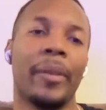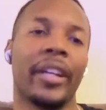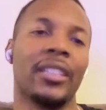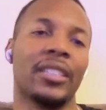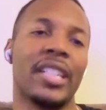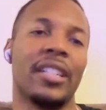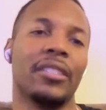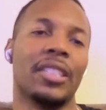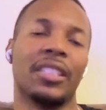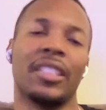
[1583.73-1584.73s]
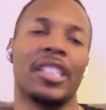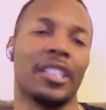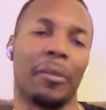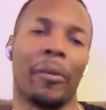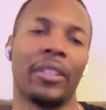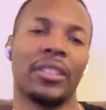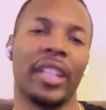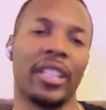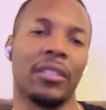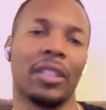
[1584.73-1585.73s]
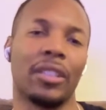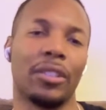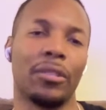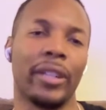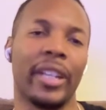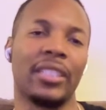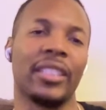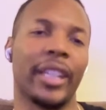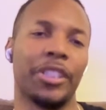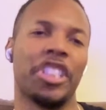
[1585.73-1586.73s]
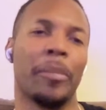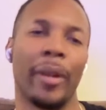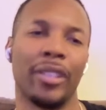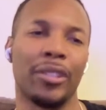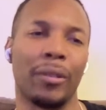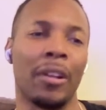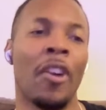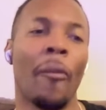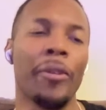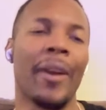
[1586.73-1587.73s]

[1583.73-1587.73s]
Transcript: Because then just the worst thing to do is to get you a mentor